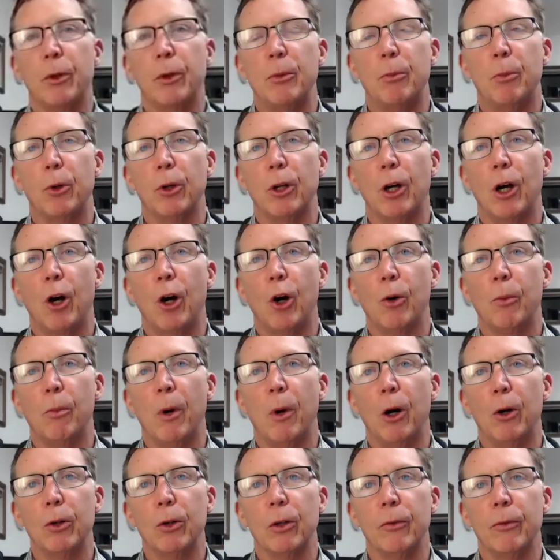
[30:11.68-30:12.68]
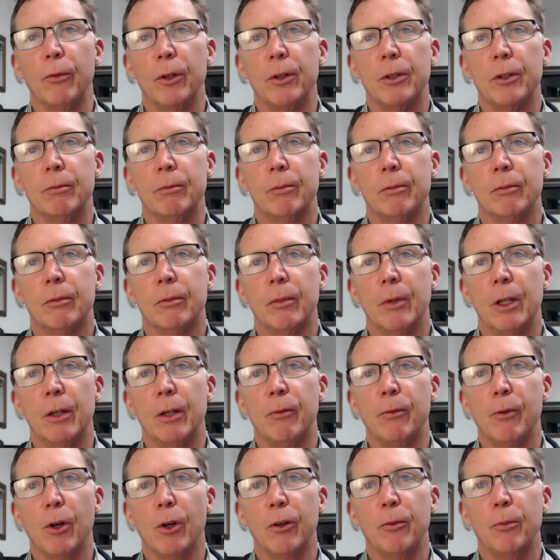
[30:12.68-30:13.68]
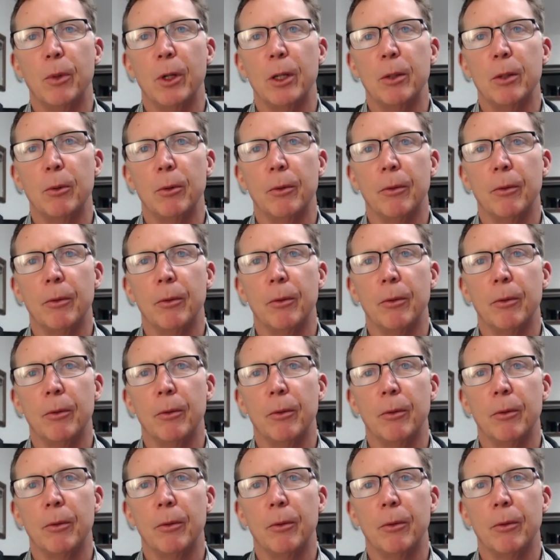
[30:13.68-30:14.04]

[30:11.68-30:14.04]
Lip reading: put a whole bowl of it in front of people.